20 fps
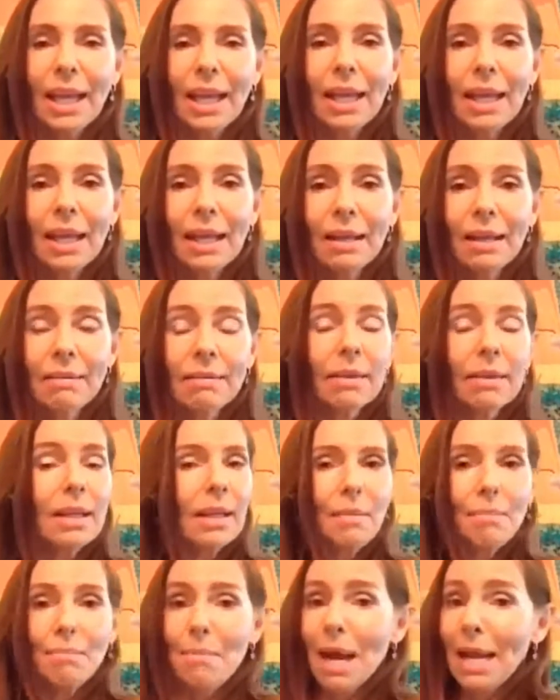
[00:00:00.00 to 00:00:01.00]

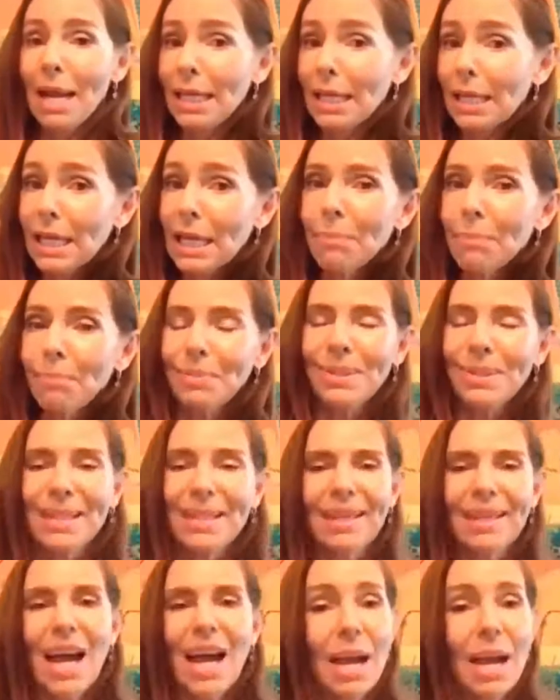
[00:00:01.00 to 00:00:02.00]
and my
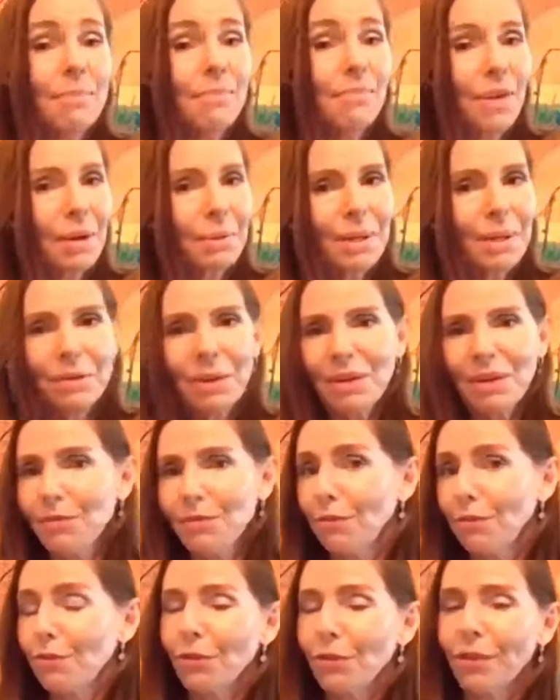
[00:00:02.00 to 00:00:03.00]
hips. I'm very
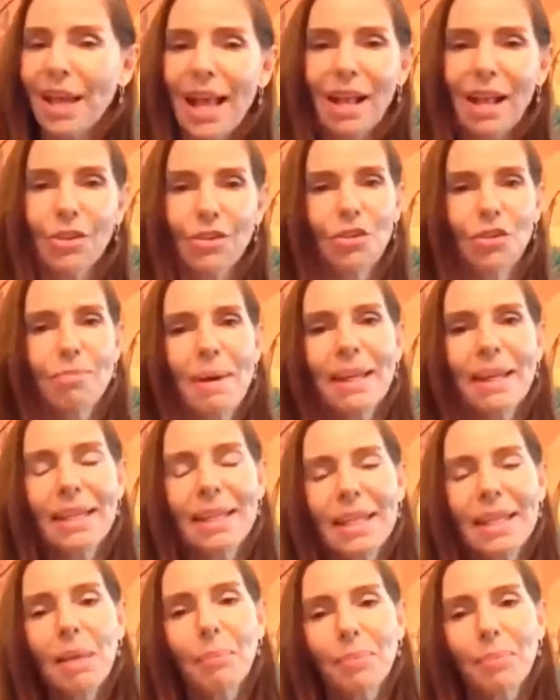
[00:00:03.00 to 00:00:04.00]
grateful for the health of my
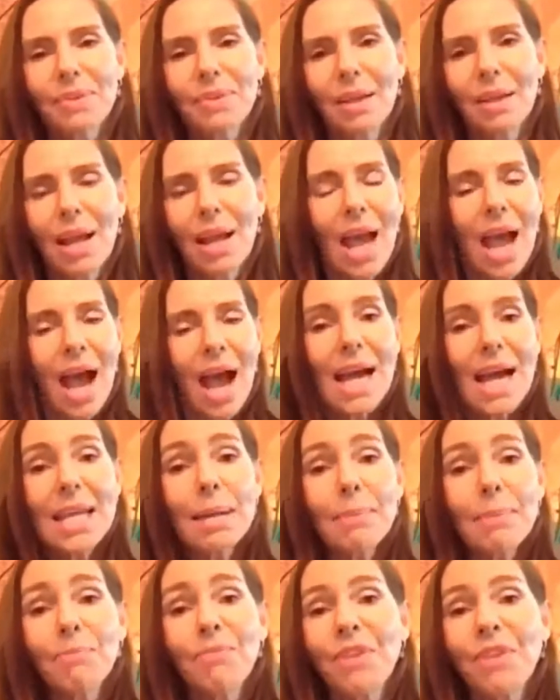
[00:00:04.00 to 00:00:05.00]
hips. I
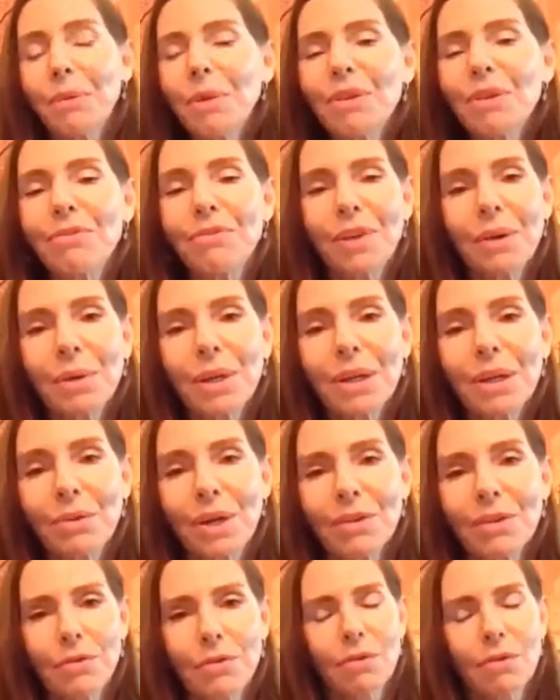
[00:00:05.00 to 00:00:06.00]
am very, very
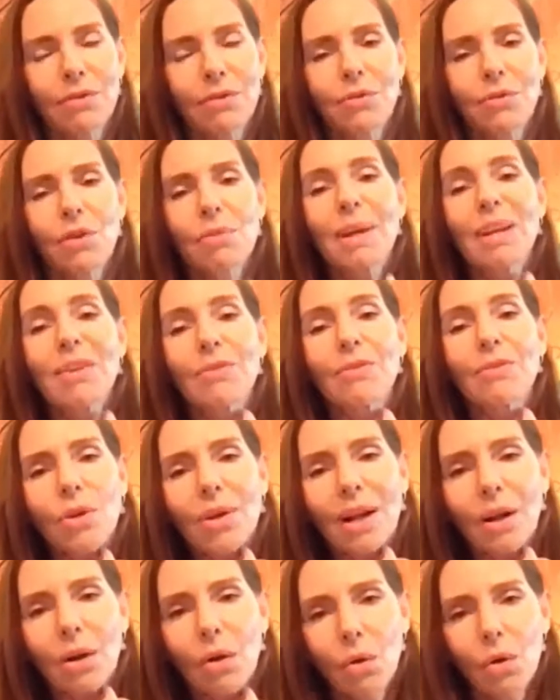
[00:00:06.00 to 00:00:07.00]
grateful for my
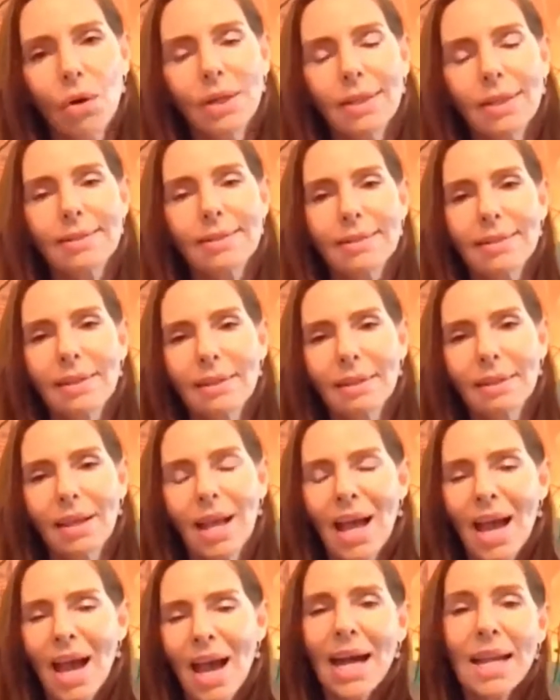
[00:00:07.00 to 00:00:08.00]
vocal cords.
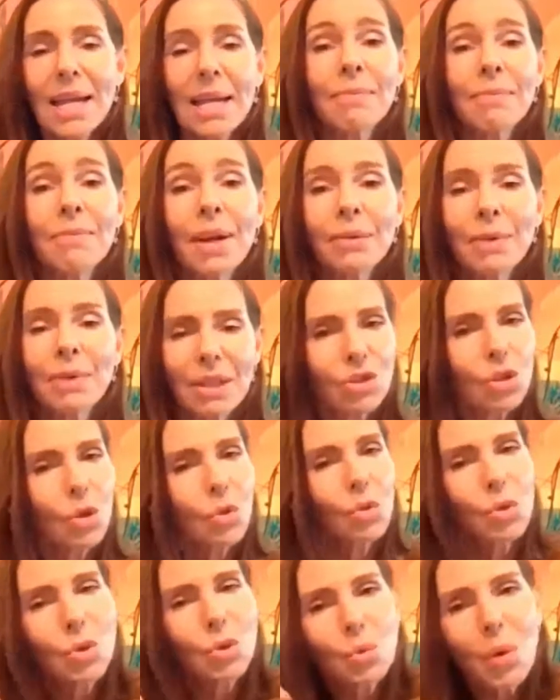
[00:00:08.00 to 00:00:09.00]
I am
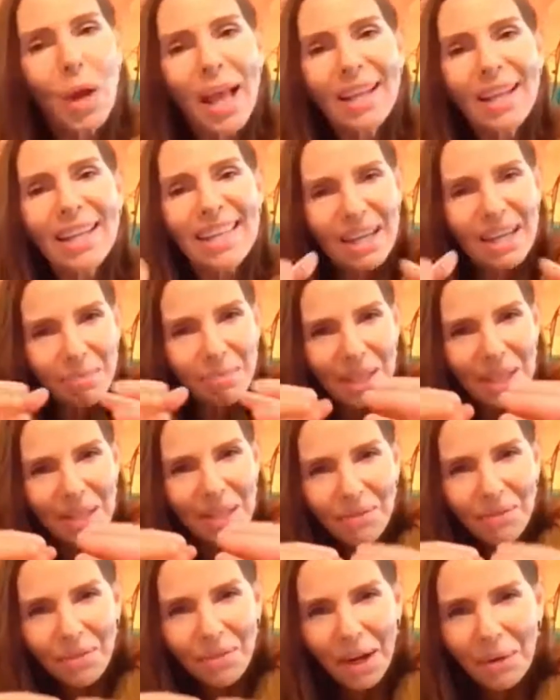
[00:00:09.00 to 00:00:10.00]
so dwelling and
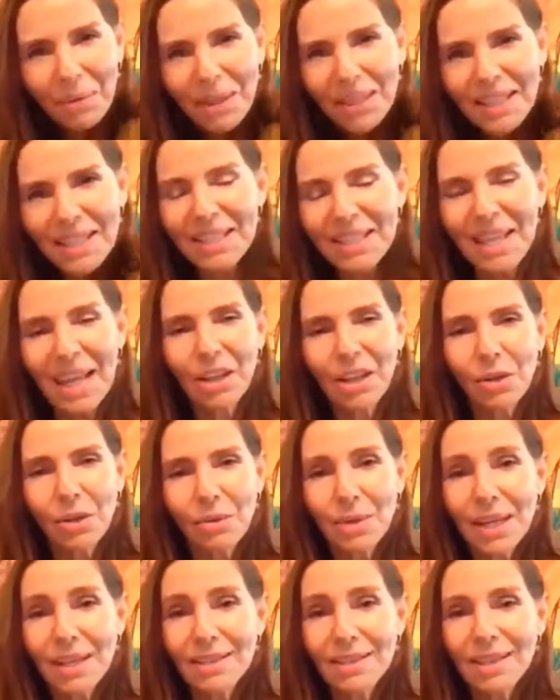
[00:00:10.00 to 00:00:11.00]
being very
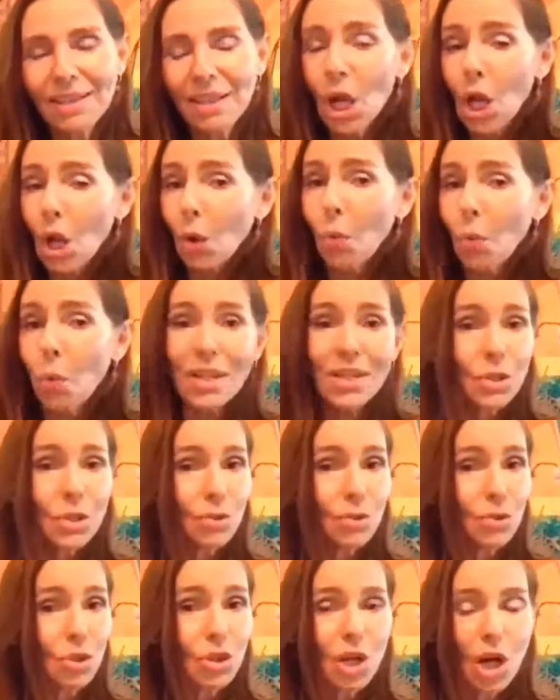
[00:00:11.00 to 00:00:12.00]
detail-oriented.
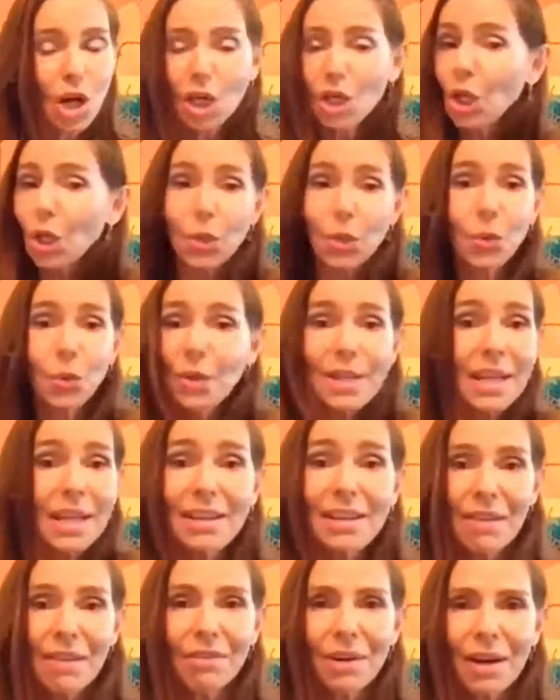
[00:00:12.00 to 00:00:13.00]
Once you start,
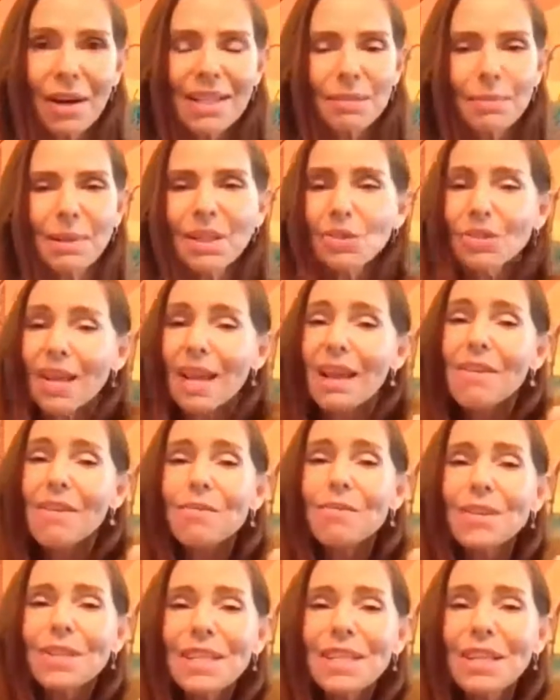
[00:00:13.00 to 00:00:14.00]
it never ends because
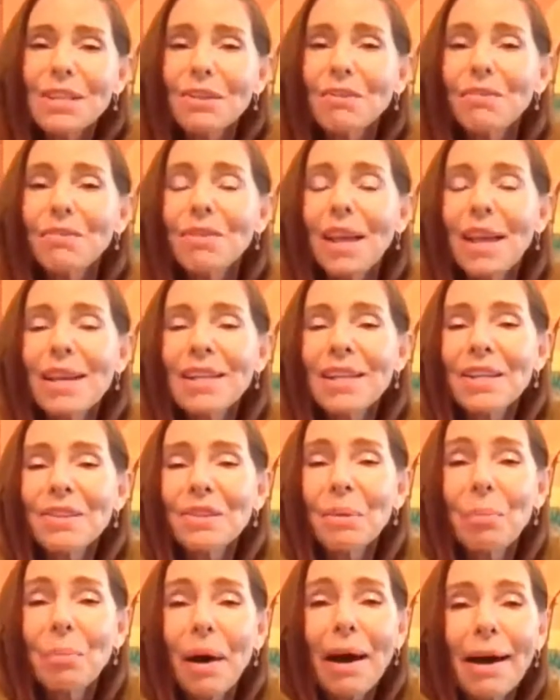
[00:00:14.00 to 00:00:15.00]
every single vein
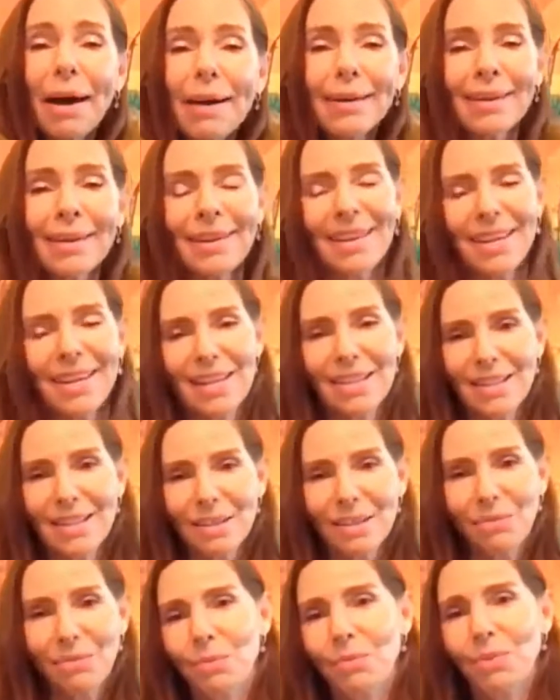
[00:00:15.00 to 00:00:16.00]
in the body
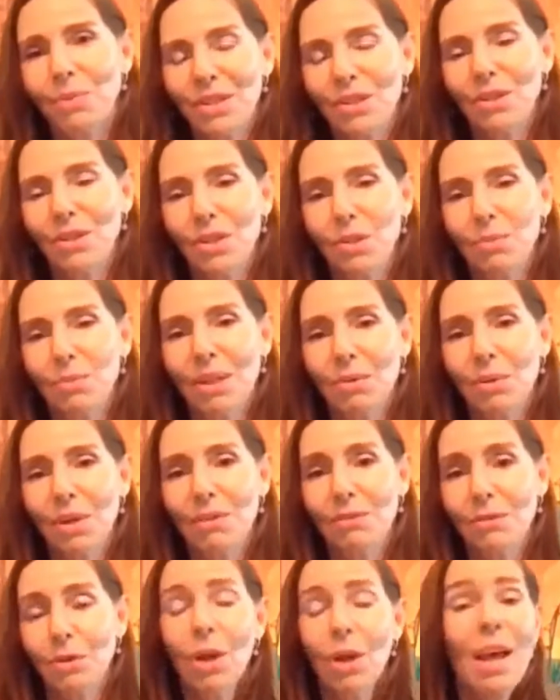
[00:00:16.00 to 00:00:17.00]
is a reason to be
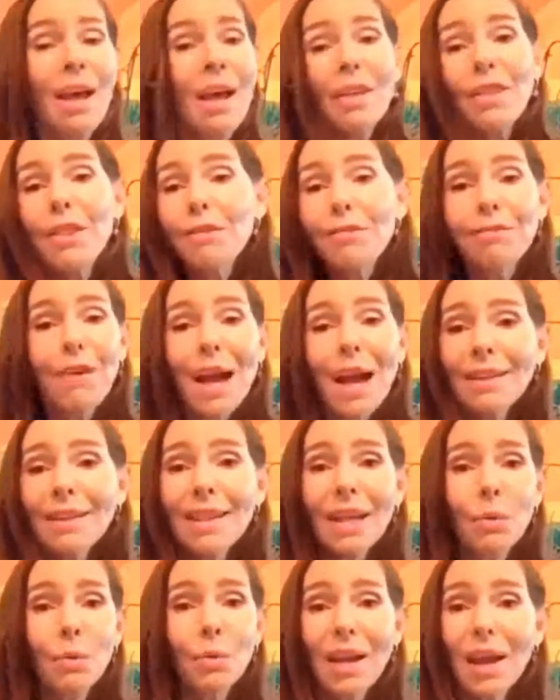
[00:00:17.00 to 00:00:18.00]
grateful. The
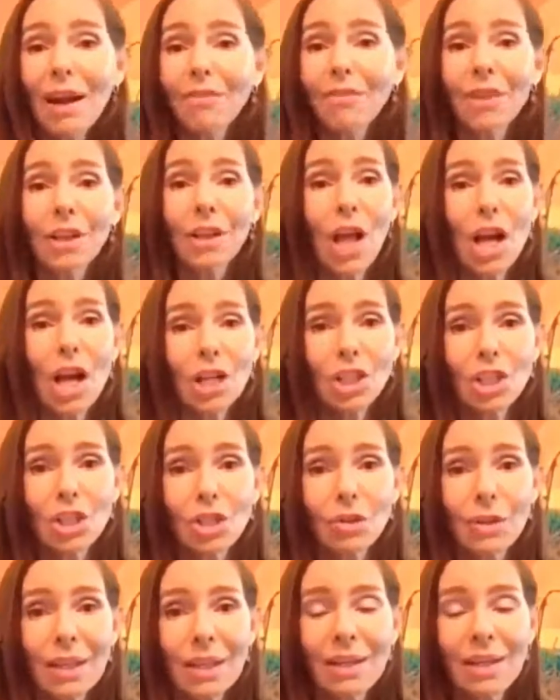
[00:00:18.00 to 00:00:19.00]
fact that we have the
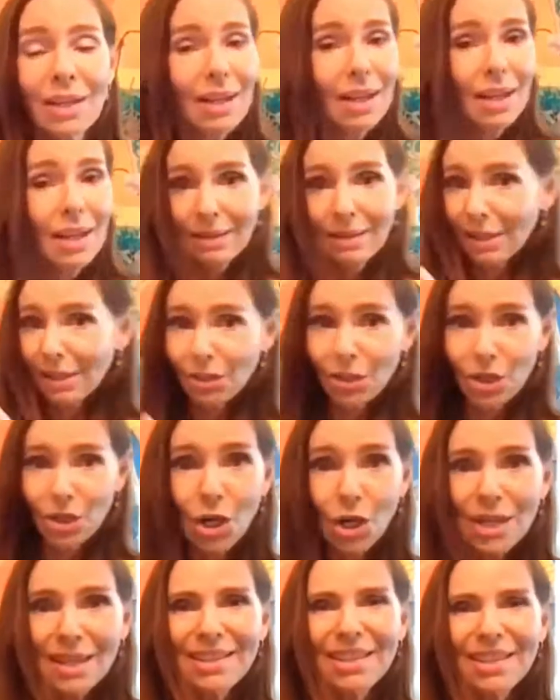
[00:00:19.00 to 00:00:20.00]
luxury,
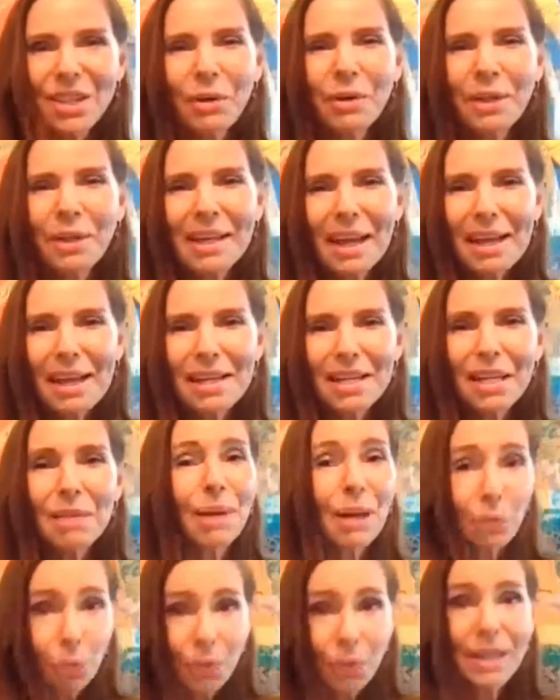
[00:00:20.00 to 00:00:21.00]
not in
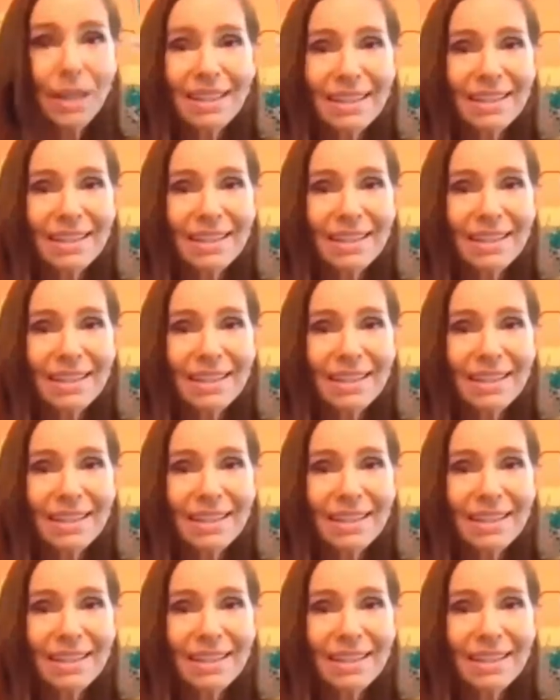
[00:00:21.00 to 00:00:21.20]
Haiti, but